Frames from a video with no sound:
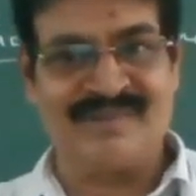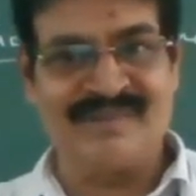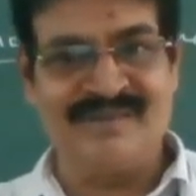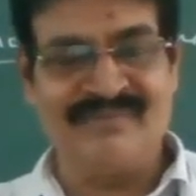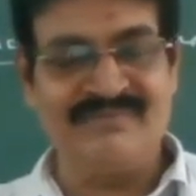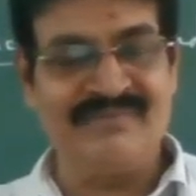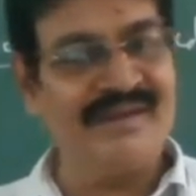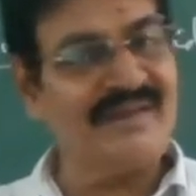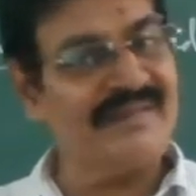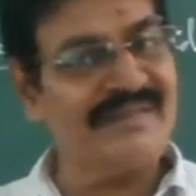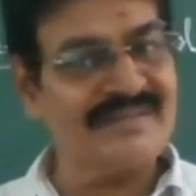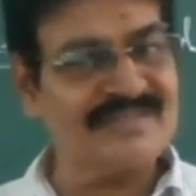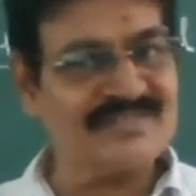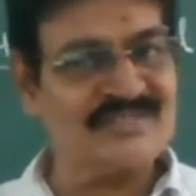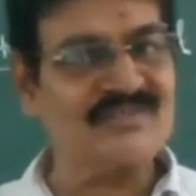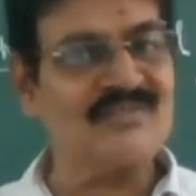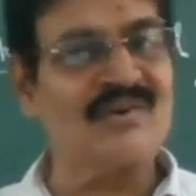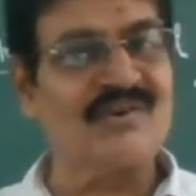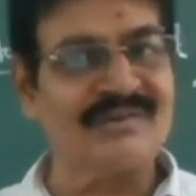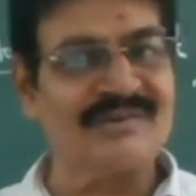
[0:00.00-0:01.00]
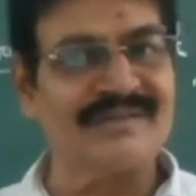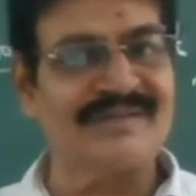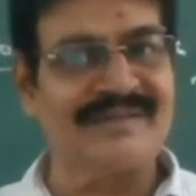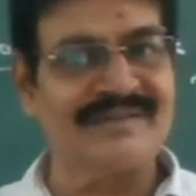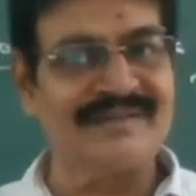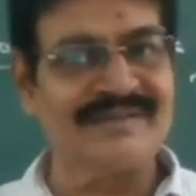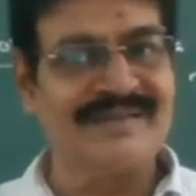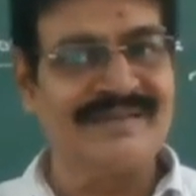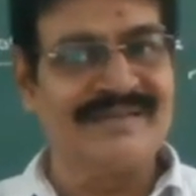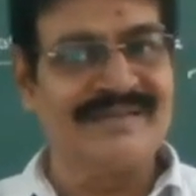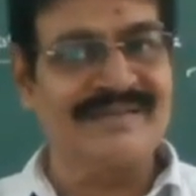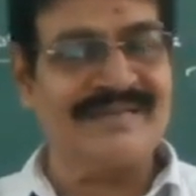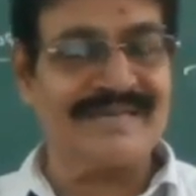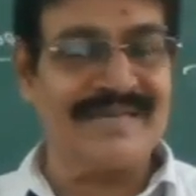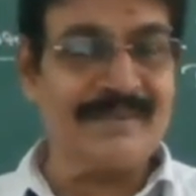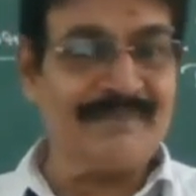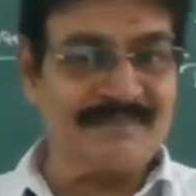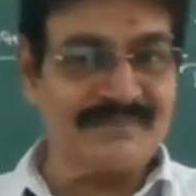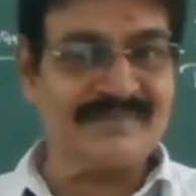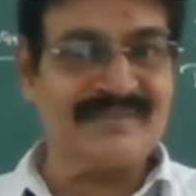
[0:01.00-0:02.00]
very strongly
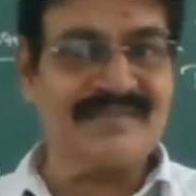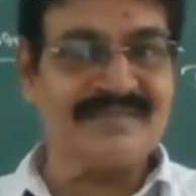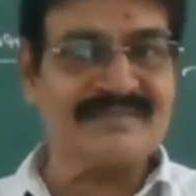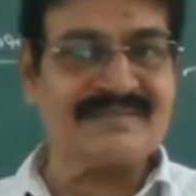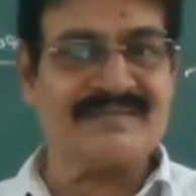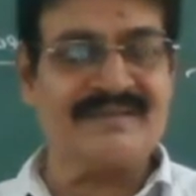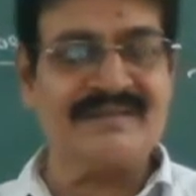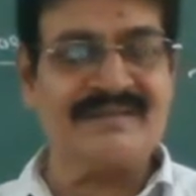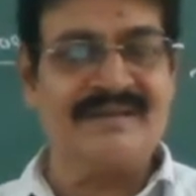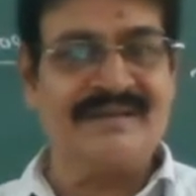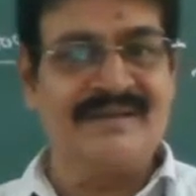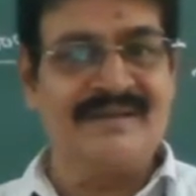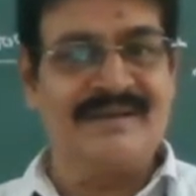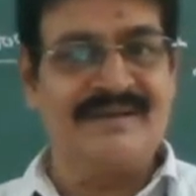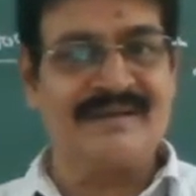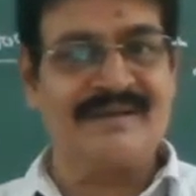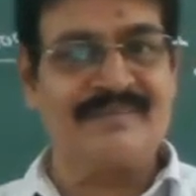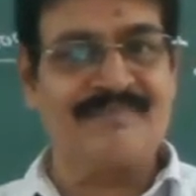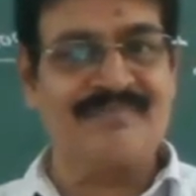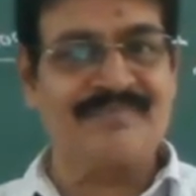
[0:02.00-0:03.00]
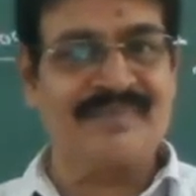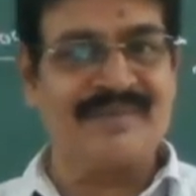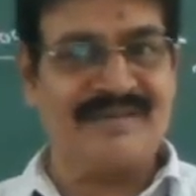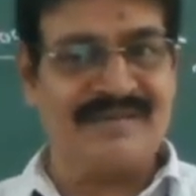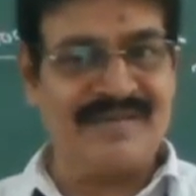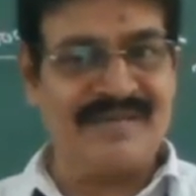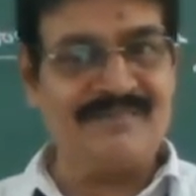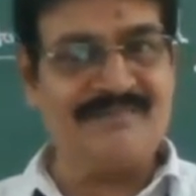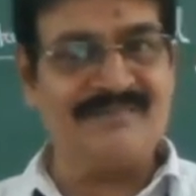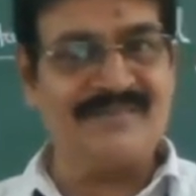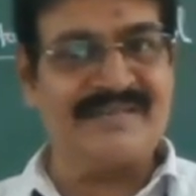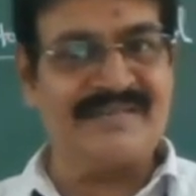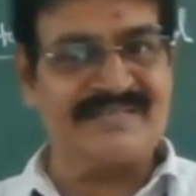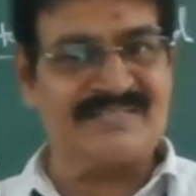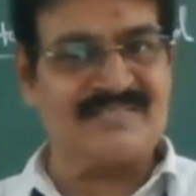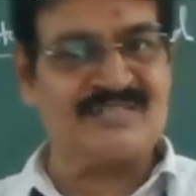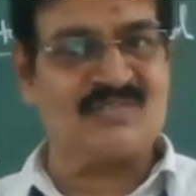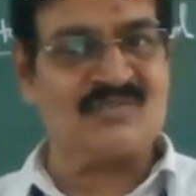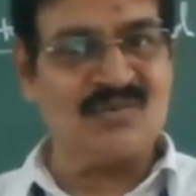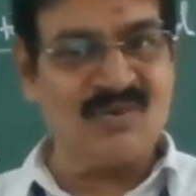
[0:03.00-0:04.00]
kept their
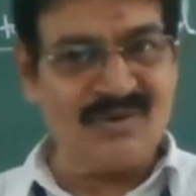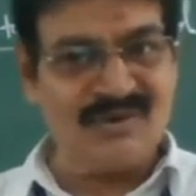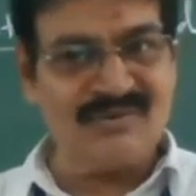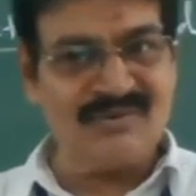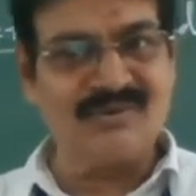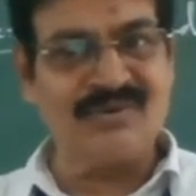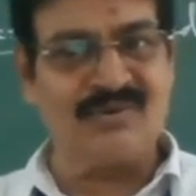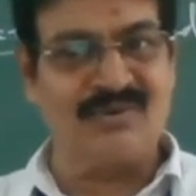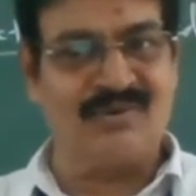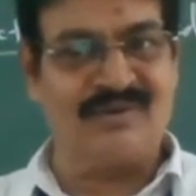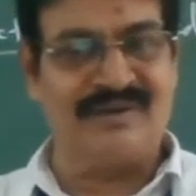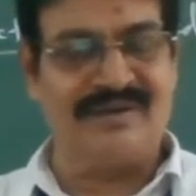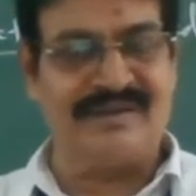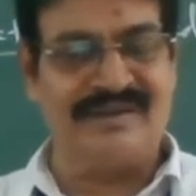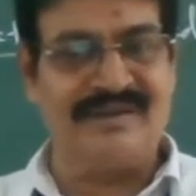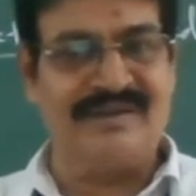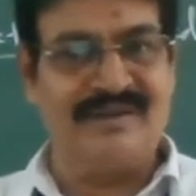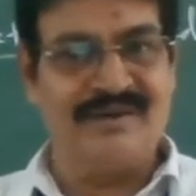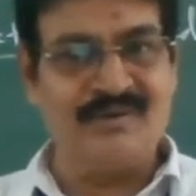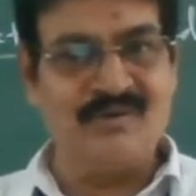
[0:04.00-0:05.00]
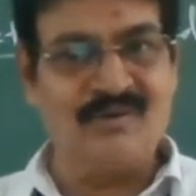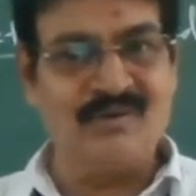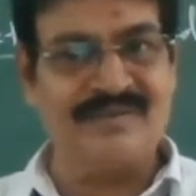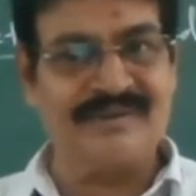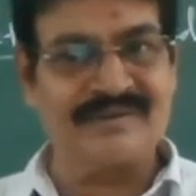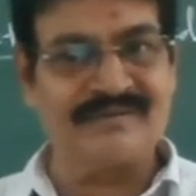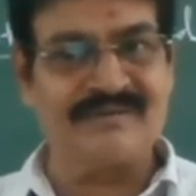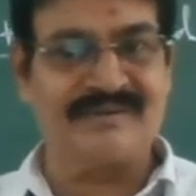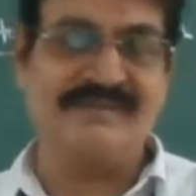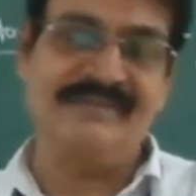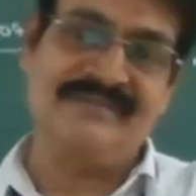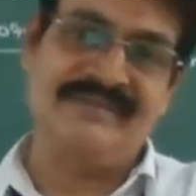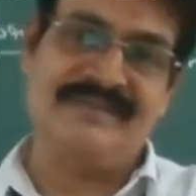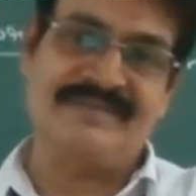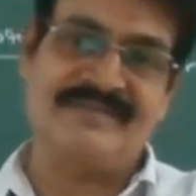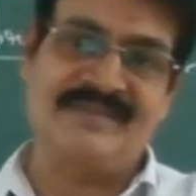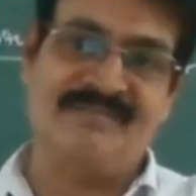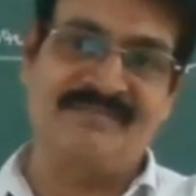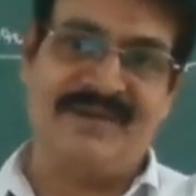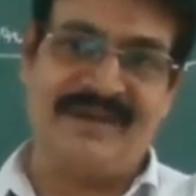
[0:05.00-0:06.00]
stronghold over
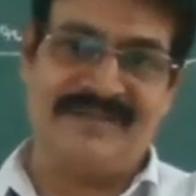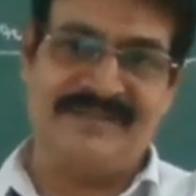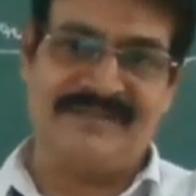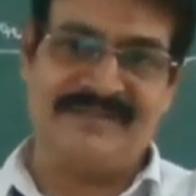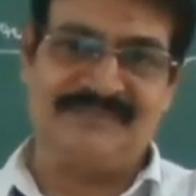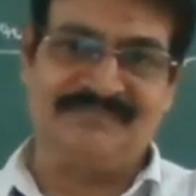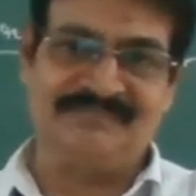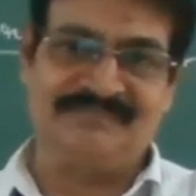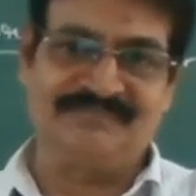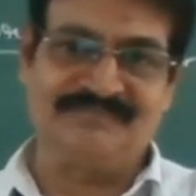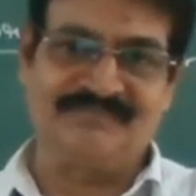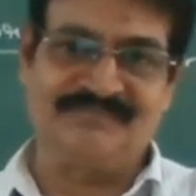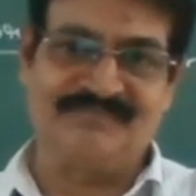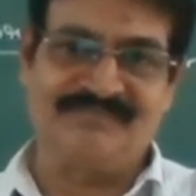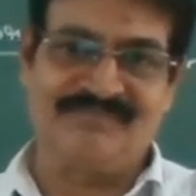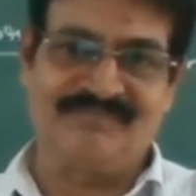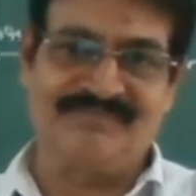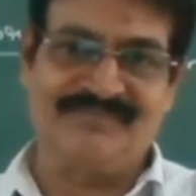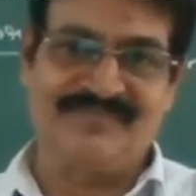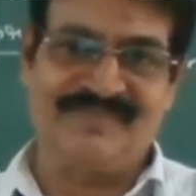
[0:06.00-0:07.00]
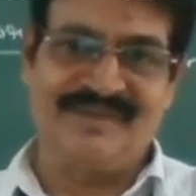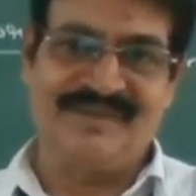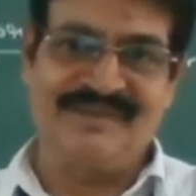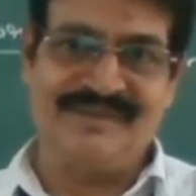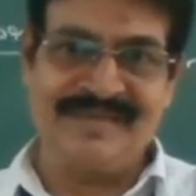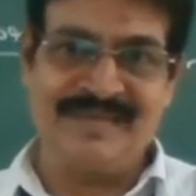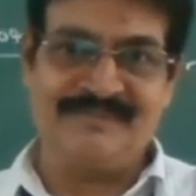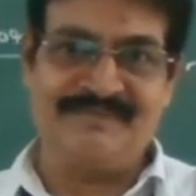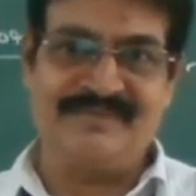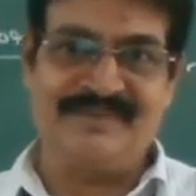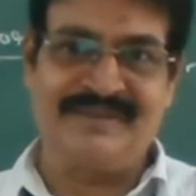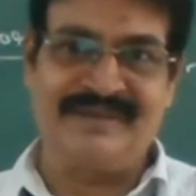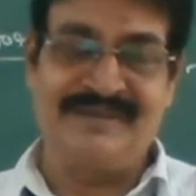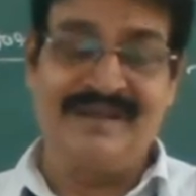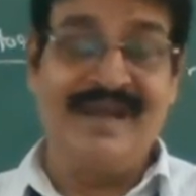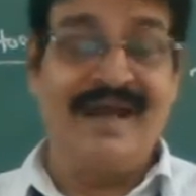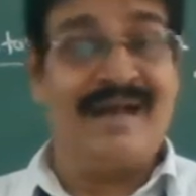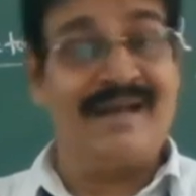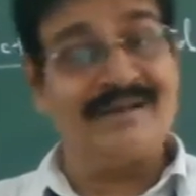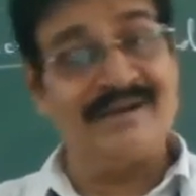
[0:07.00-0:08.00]
this empire kept
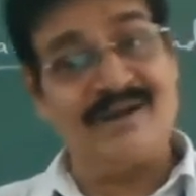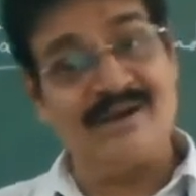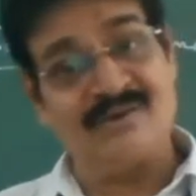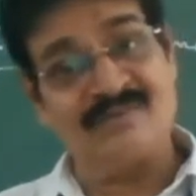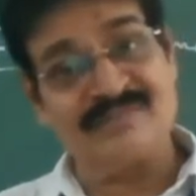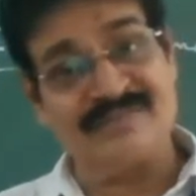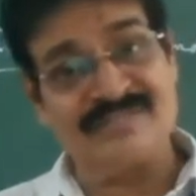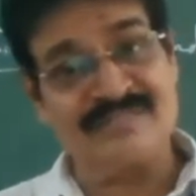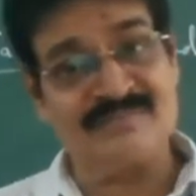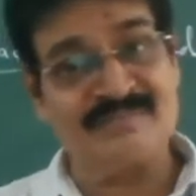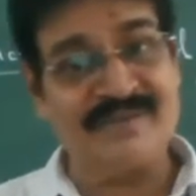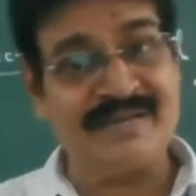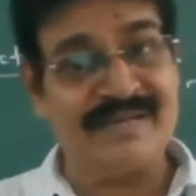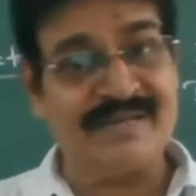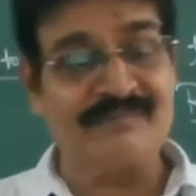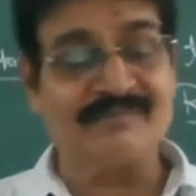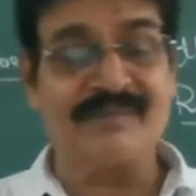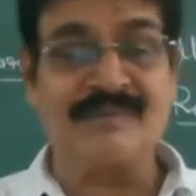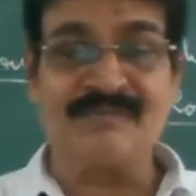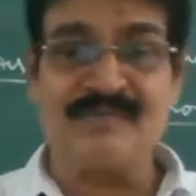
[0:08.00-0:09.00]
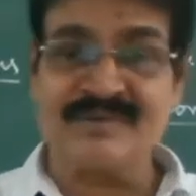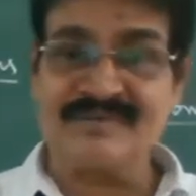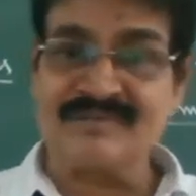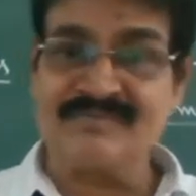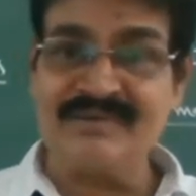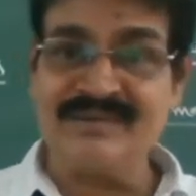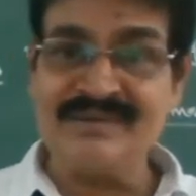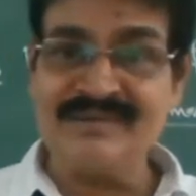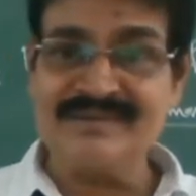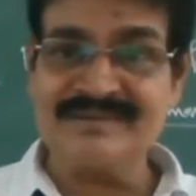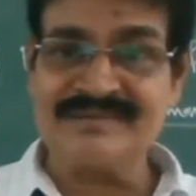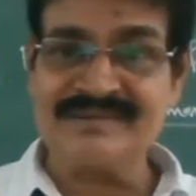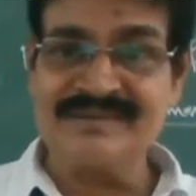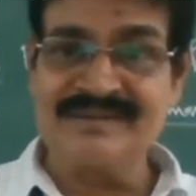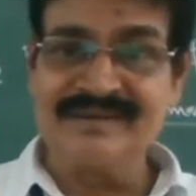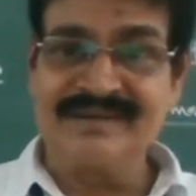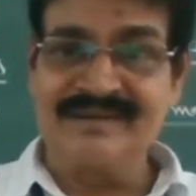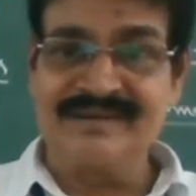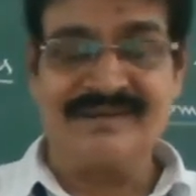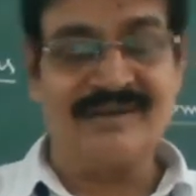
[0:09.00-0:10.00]
there. And how this became the possible?
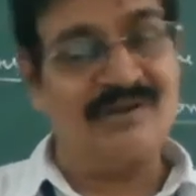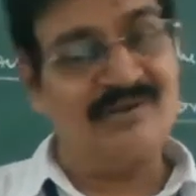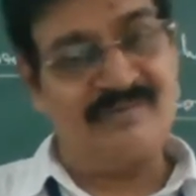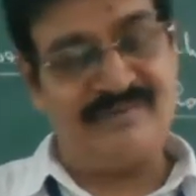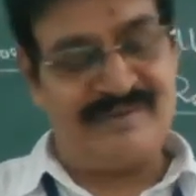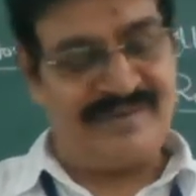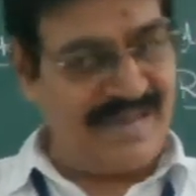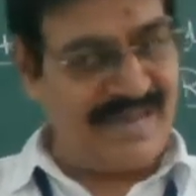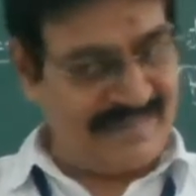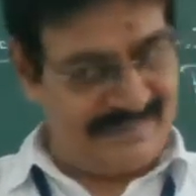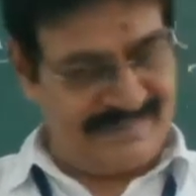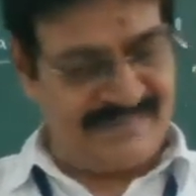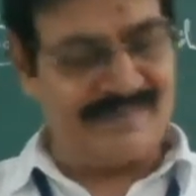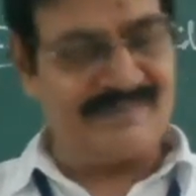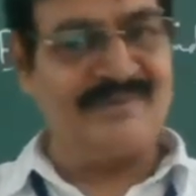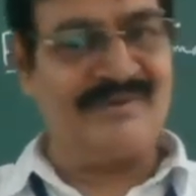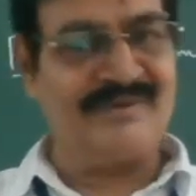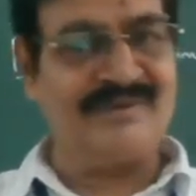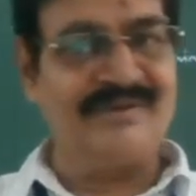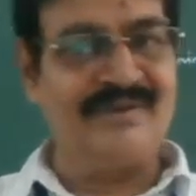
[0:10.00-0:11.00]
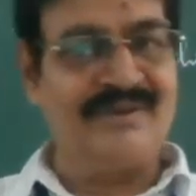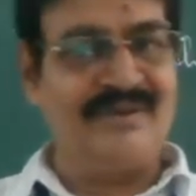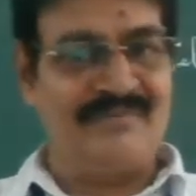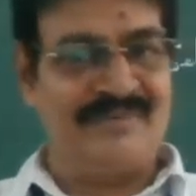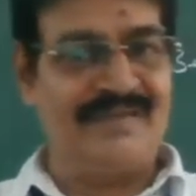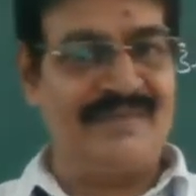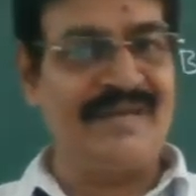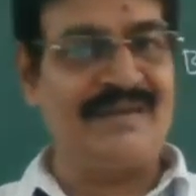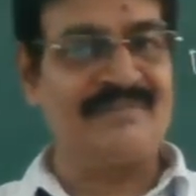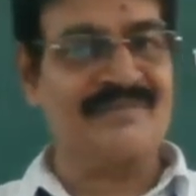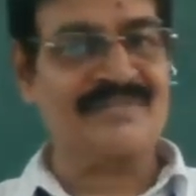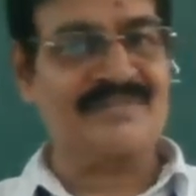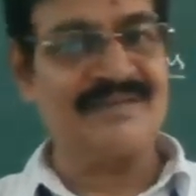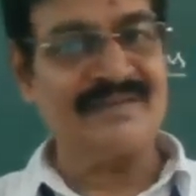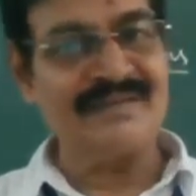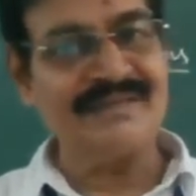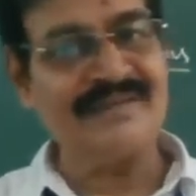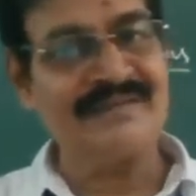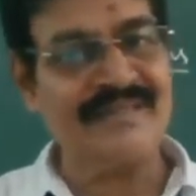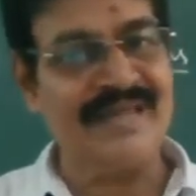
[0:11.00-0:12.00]
Now we have
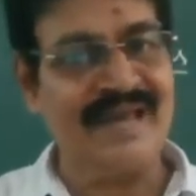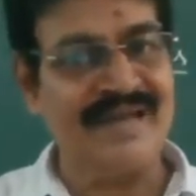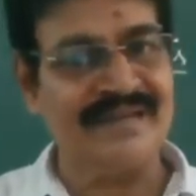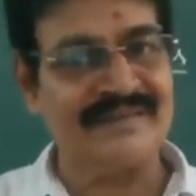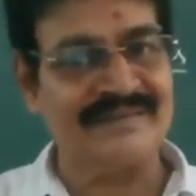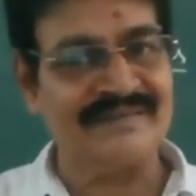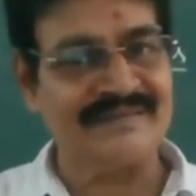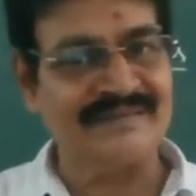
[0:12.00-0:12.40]
studied that